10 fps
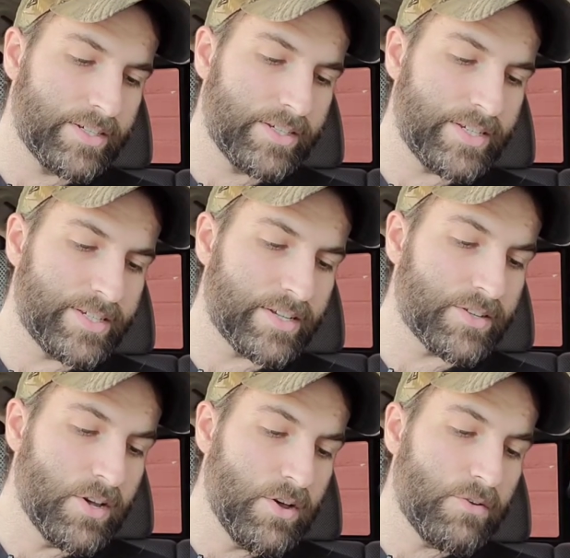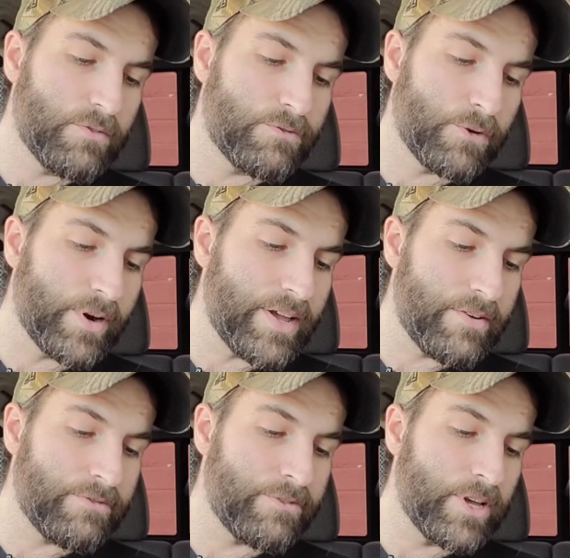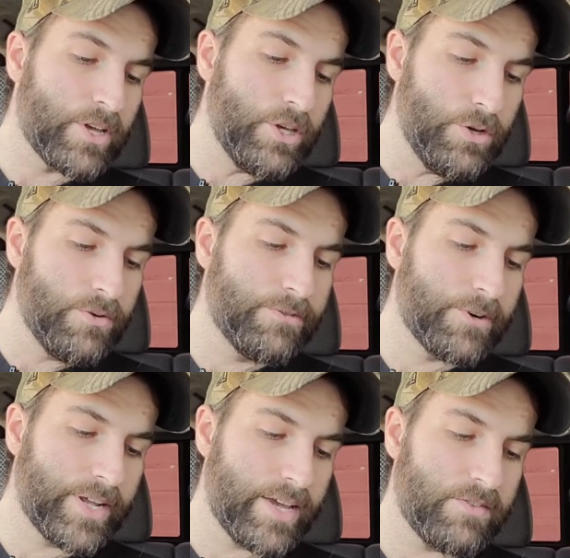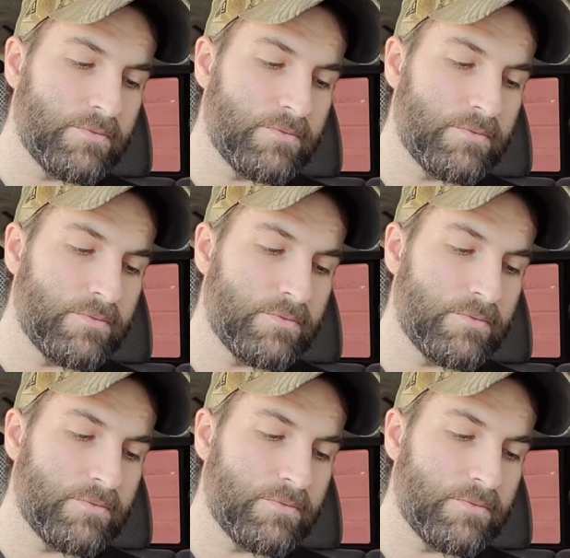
He says, for if you forgive